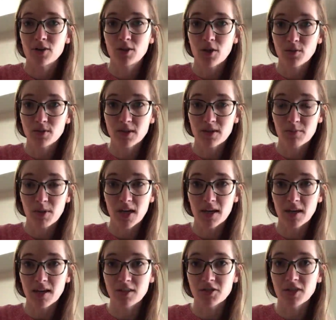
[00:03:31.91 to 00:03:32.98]
go to the park
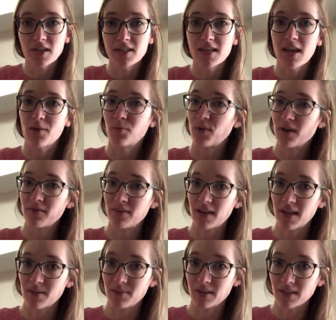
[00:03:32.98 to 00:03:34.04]
entrance and wave the
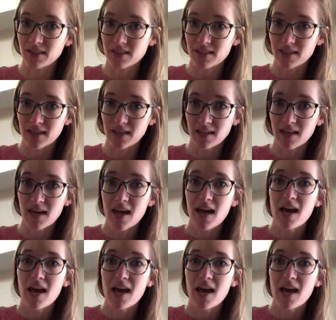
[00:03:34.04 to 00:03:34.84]
ambulance in.